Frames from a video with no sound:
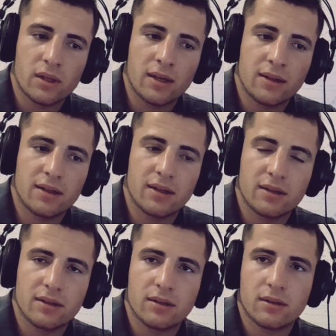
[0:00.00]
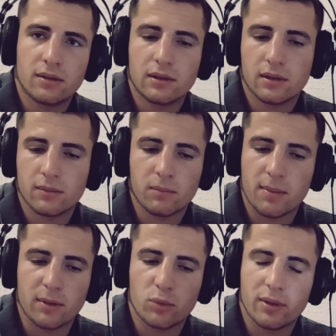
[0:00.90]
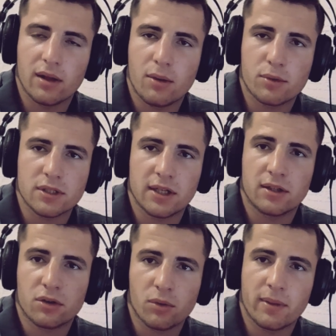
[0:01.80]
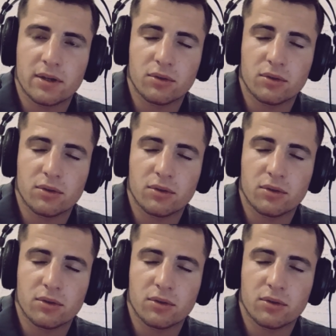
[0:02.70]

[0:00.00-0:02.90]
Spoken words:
And then maybe 12 hours later come back